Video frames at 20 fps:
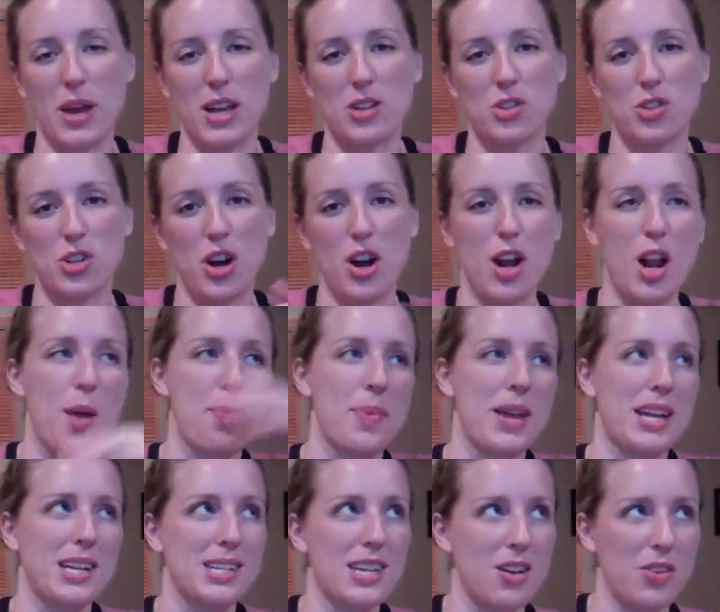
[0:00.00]
waist yarn. I
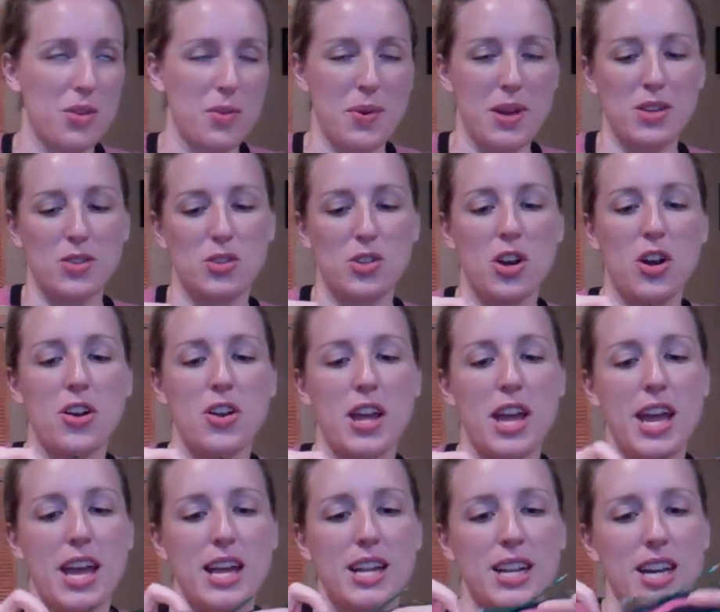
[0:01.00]
picked out the waist yarn
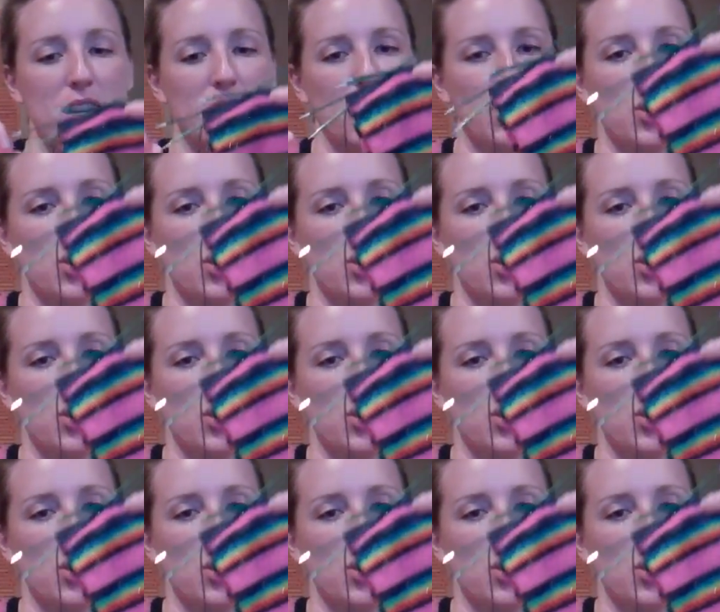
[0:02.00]
and I